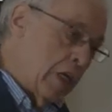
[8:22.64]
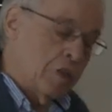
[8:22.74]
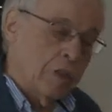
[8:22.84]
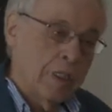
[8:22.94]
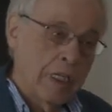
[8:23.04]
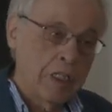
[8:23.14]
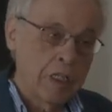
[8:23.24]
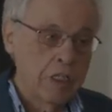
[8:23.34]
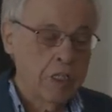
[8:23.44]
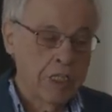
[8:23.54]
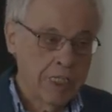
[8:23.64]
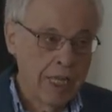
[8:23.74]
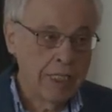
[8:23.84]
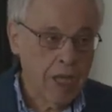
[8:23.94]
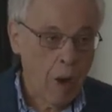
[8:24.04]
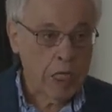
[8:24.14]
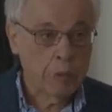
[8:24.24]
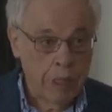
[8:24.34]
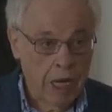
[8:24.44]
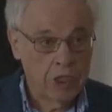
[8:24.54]
initial conditions because things go
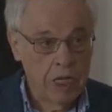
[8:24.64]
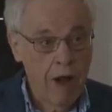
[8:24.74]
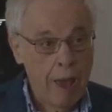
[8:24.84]
exponentially